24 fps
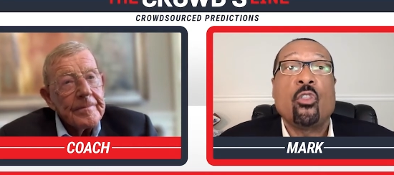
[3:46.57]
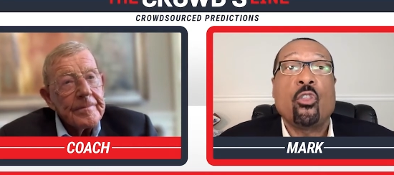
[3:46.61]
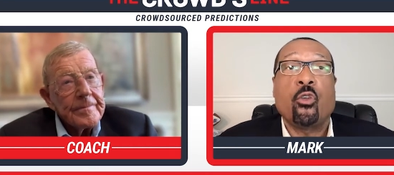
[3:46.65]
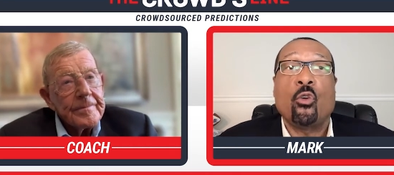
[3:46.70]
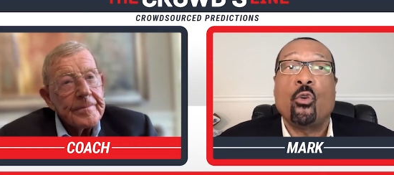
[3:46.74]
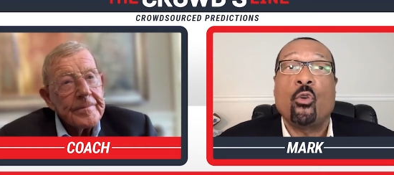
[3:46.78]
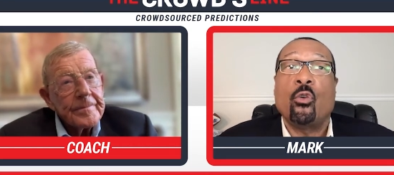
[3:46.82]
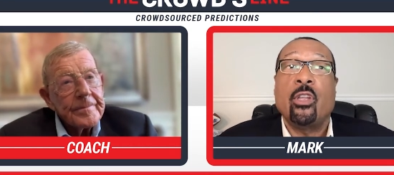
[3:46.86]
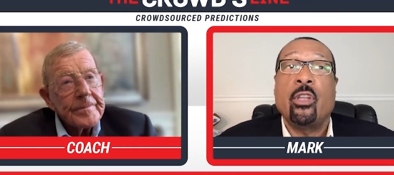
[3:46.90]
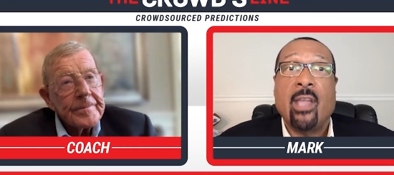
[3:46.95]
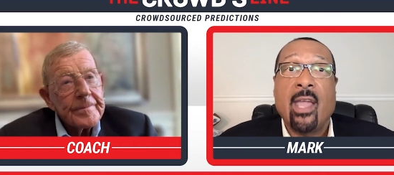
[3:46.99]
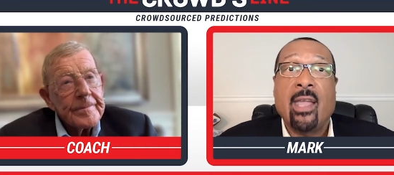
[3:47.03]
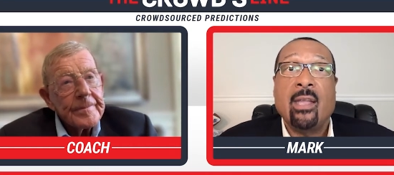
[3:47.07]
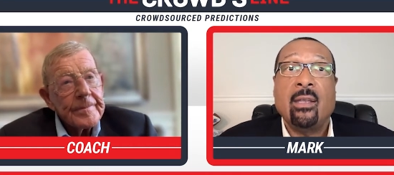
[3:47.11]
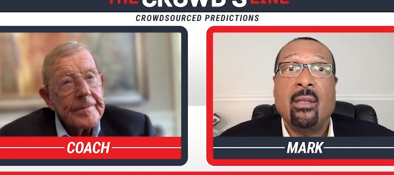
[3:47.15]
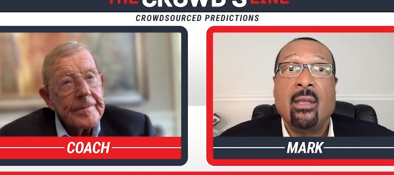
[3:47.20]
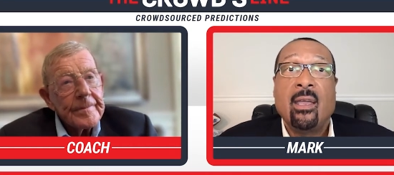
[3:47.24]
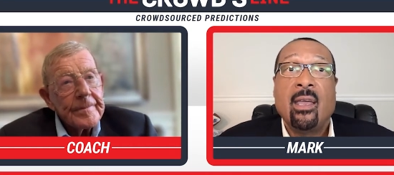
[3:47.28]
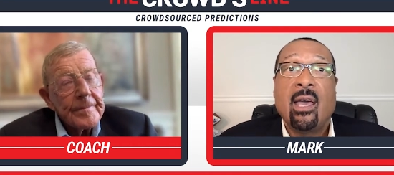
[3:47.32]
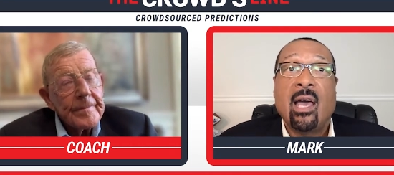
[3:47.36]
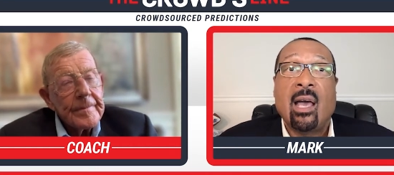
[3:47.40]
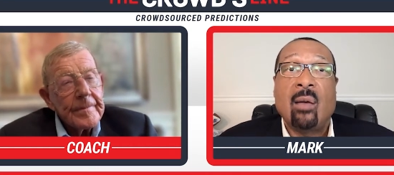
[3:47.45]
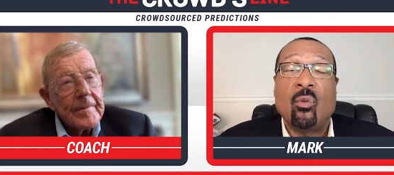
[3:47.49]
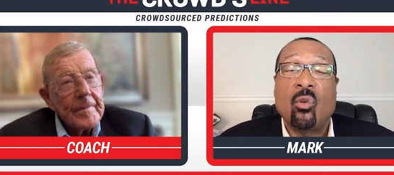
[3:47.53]
Speaker 1: 38.
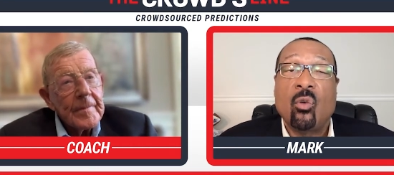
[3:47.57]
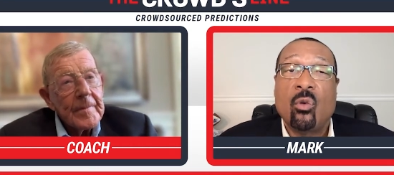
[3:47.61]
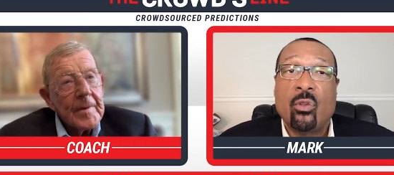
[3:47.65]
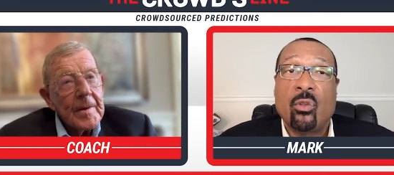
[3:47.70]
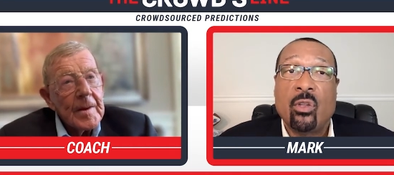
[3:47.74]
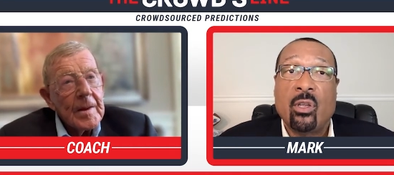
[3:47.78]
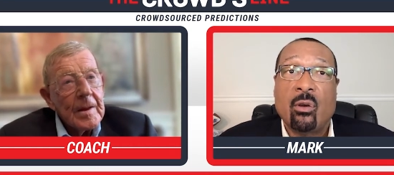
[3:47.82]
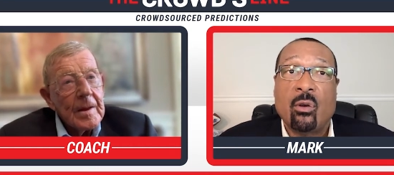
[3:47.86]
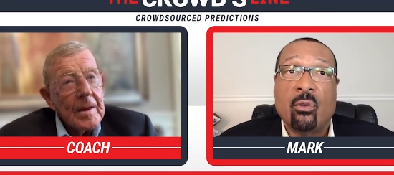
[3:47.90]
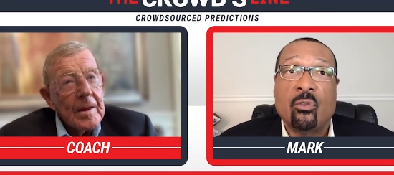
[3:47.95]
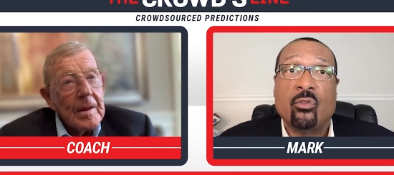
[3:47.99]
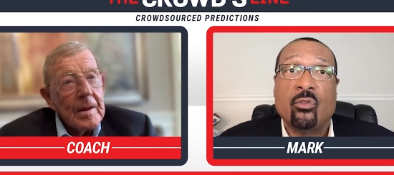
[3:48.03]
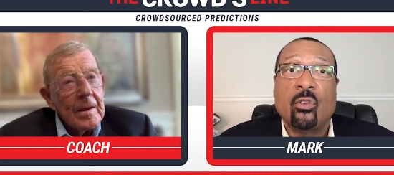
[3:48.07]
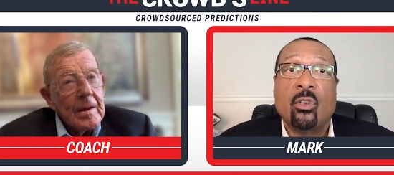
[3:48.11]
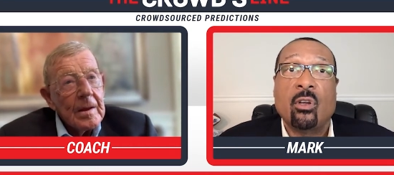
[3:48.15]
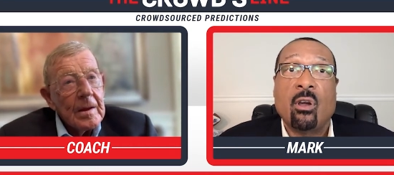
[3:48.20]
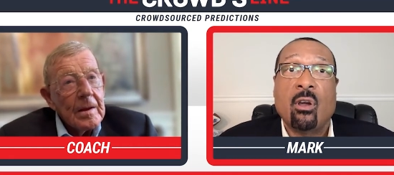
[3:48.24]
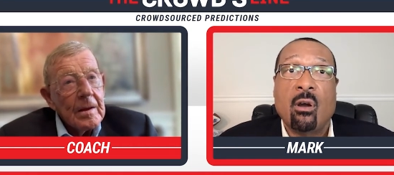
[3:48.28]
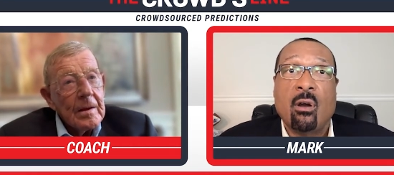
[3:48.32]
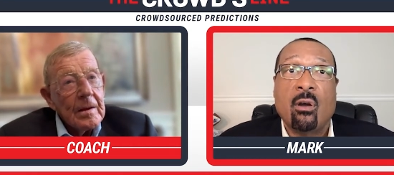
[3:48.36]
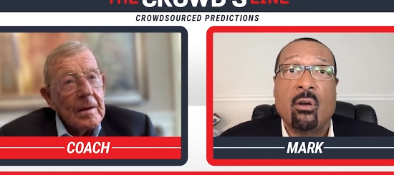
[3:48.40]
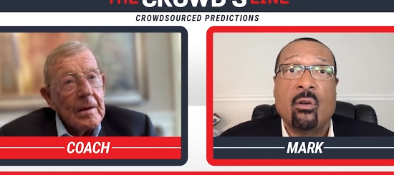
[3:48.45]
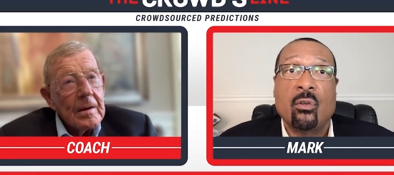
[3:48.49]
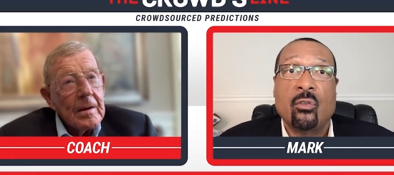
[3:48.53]
I'm going to Arizona
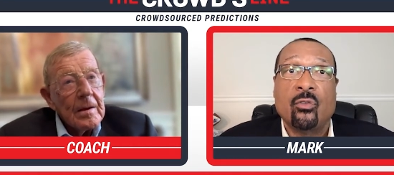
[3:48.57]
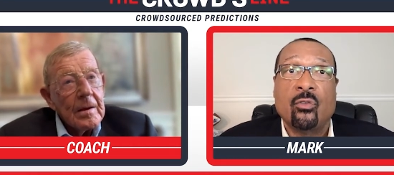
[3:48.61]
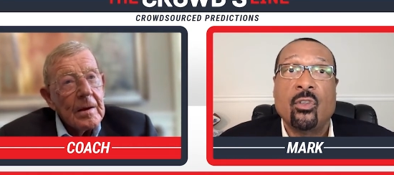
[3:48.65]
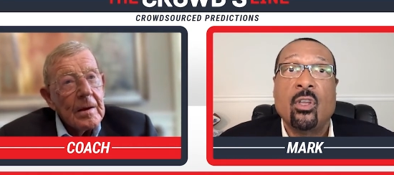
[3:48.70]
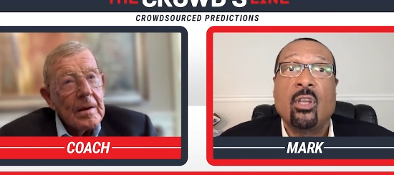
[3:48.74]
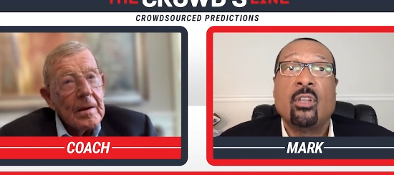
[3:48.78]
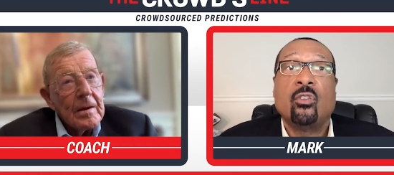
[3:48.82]
Cardinals